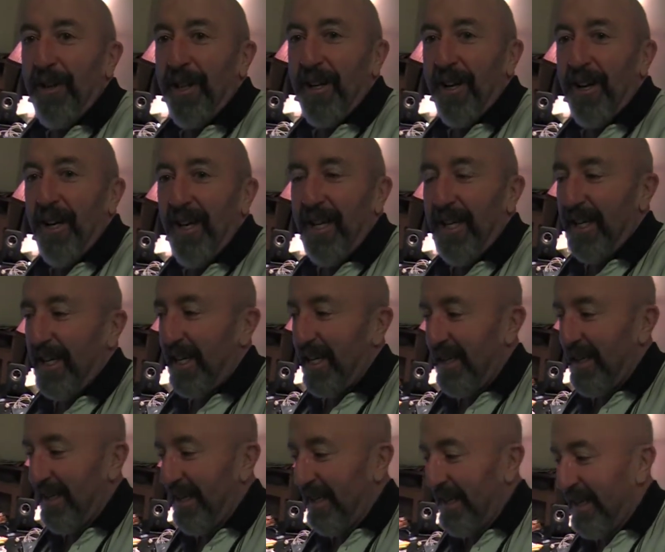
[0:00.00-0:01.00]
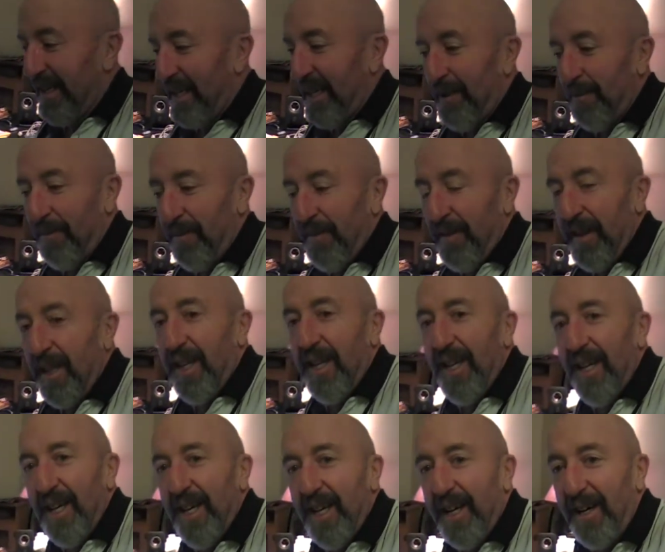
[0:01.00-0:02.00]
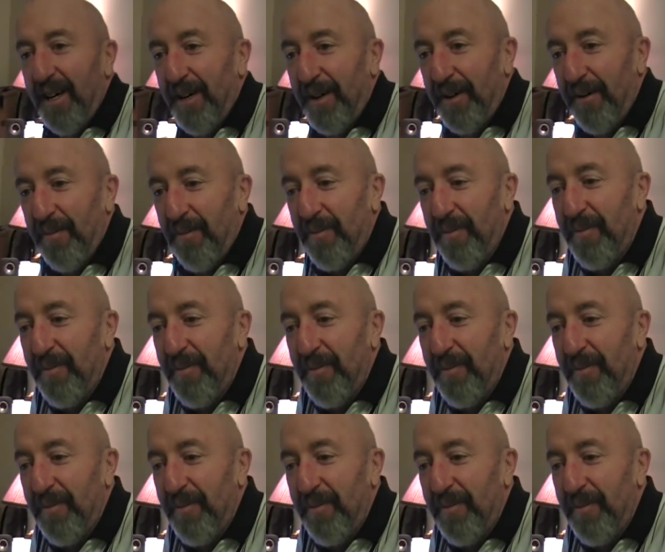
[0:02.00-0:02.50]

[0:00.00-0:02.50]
there? Yeah, him. Um,